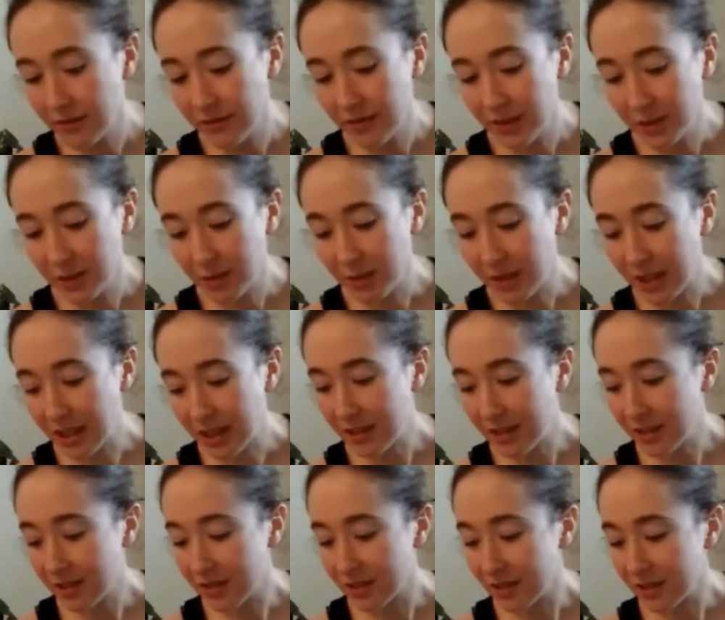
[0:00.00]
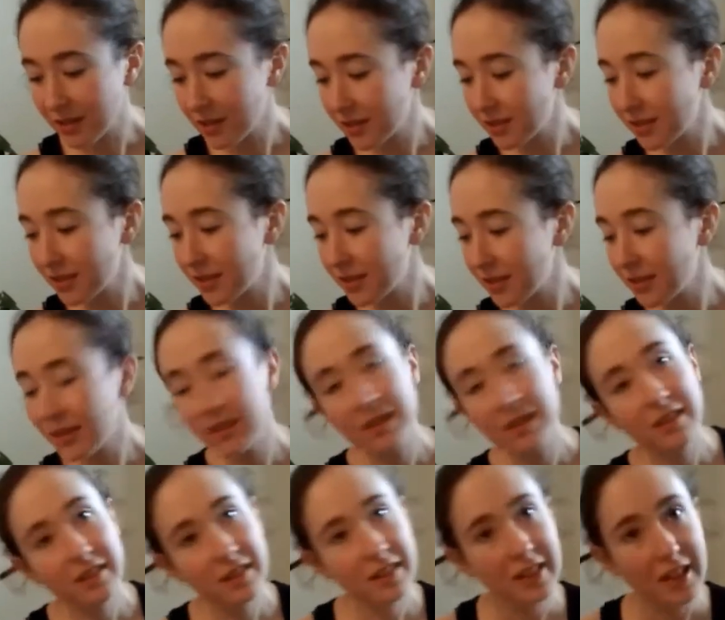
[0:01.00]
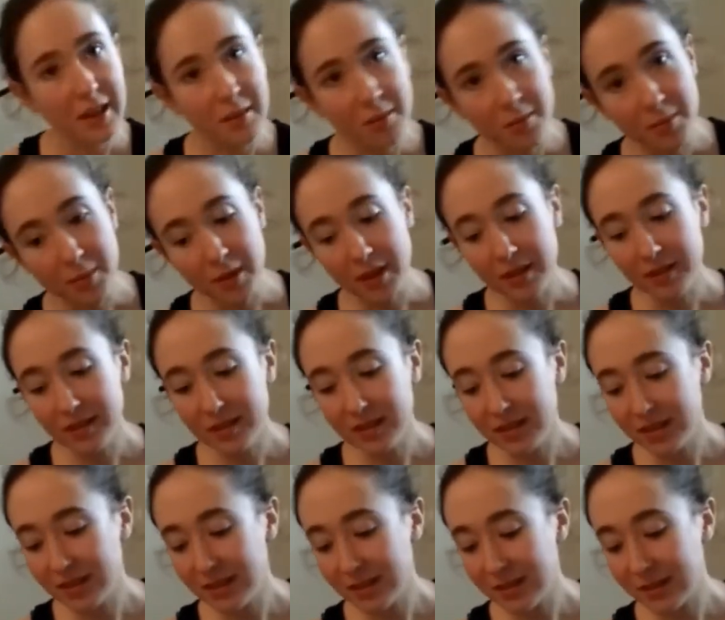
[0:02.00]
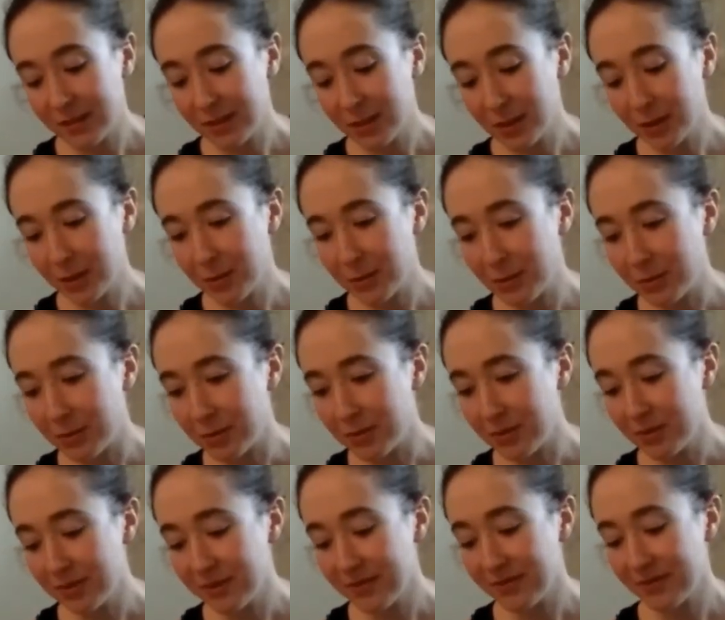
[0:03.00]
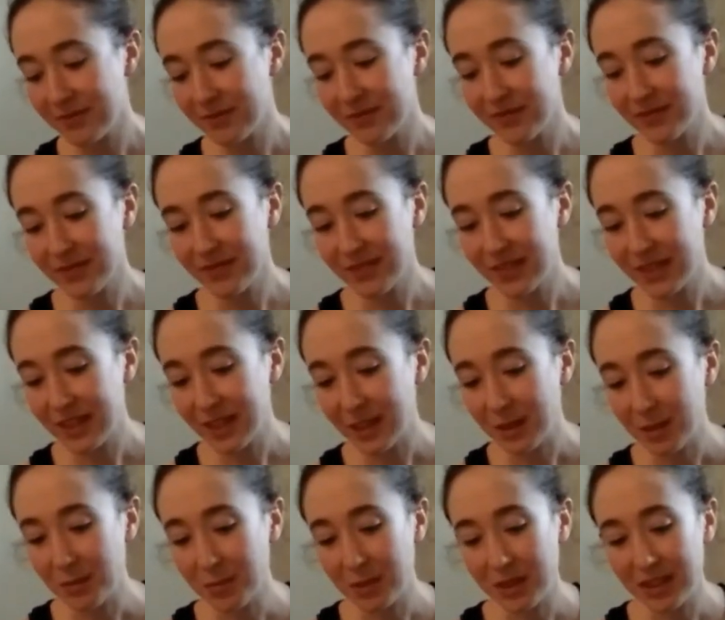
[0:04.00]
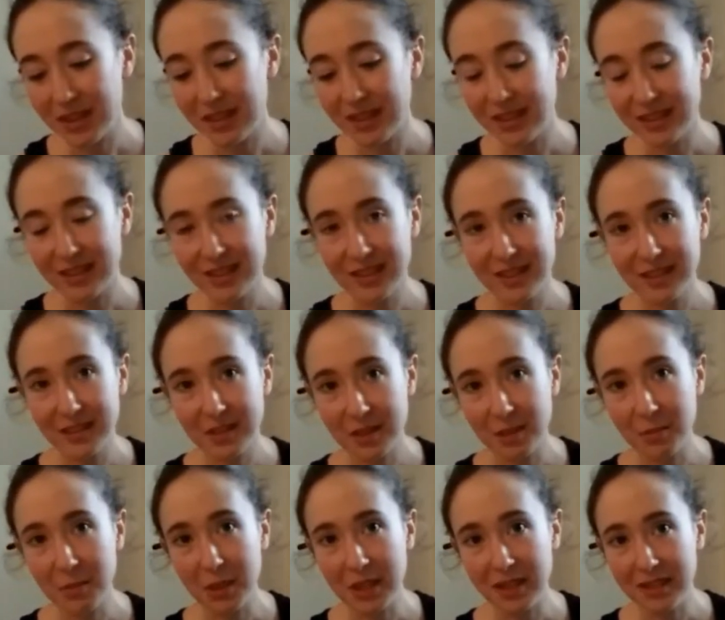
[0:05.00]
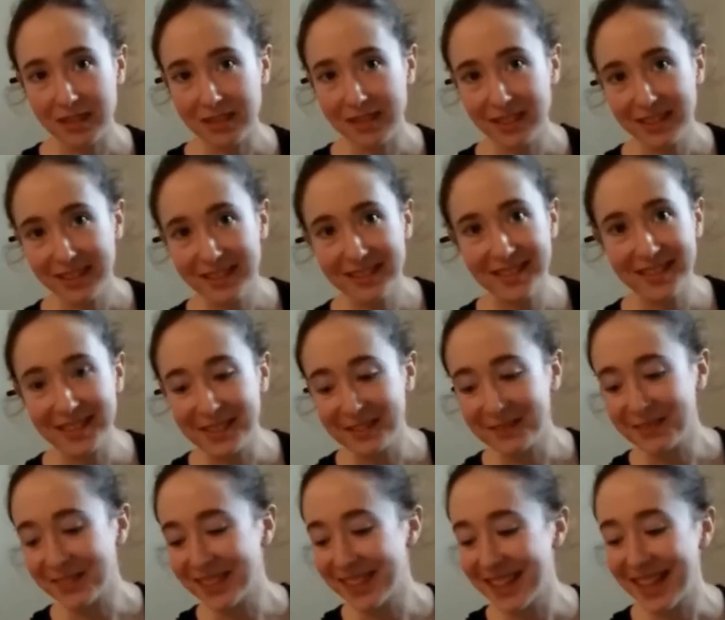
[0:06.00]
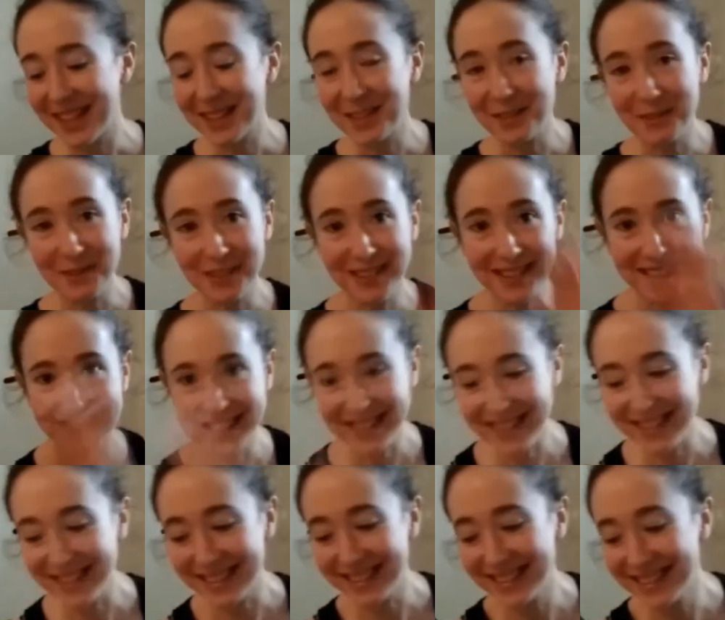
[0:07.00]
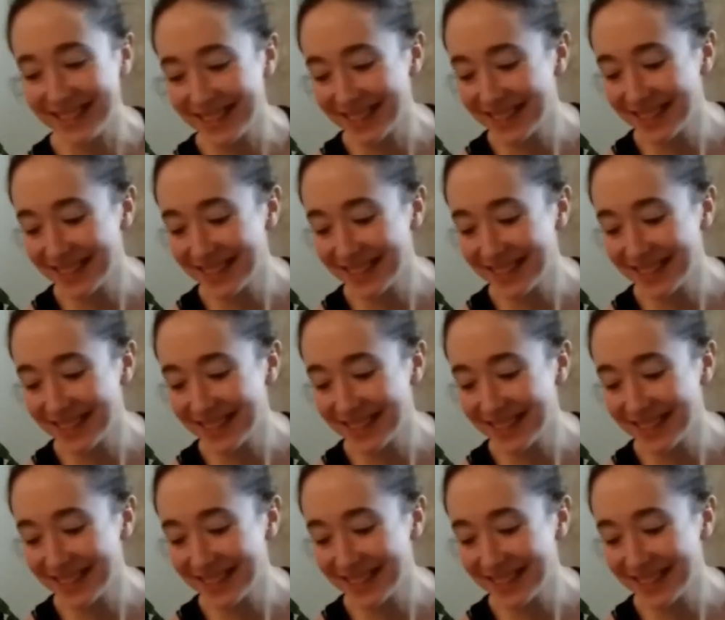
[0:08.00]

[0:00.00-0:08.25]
So that is the April box. Very cool. I'll be eating this immediately. Well, as soon as this is done.